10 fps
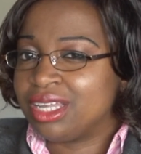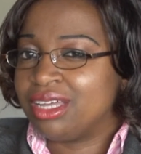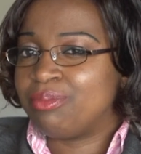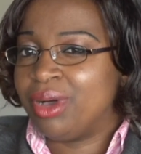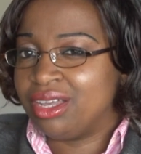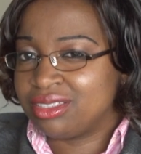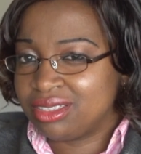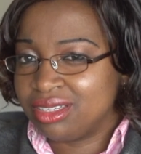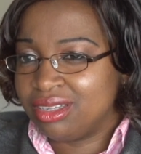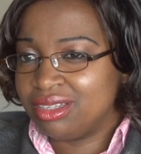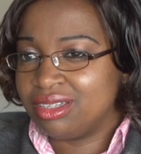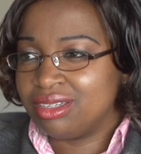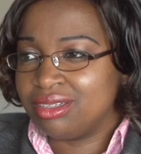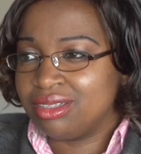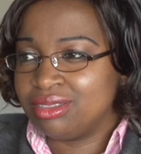I'd passed
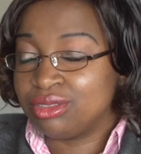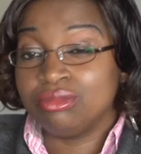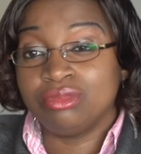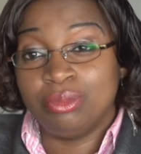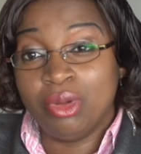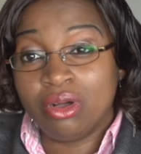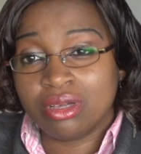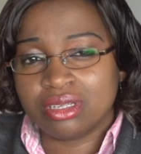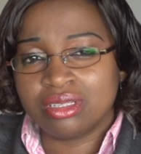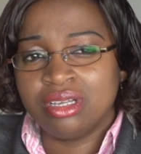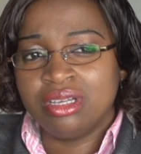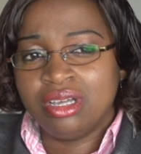the mock,